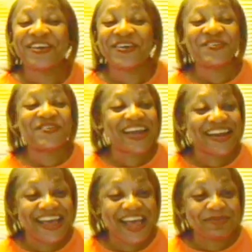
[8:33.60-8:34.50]
go
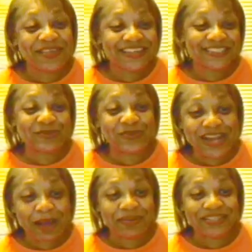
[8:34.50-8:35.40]
right ahead, because you will
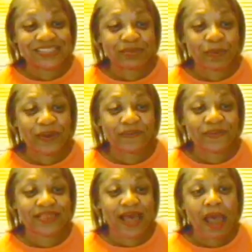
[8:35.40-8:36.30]
not be disappointed
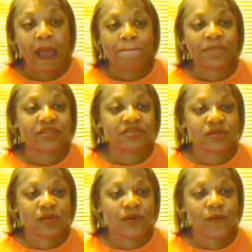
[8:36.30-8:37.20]
with that. But
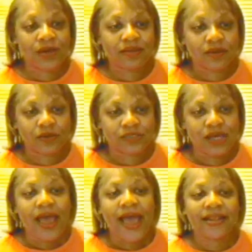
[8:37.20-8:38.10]
there's only one of those.
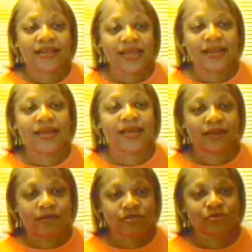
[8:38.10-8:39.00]
And then
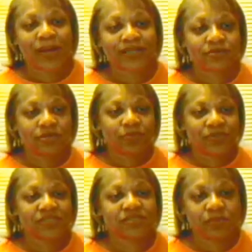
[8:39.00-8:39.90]
it goes back to the
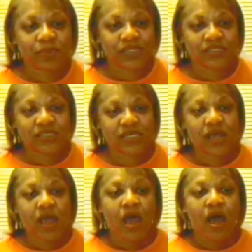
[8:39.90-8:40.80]

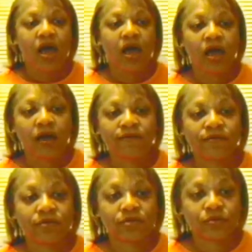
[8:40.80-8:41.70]
predictability
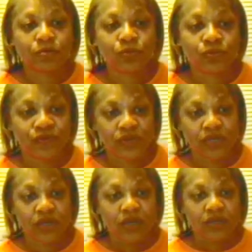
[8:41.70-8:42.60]
of the movie.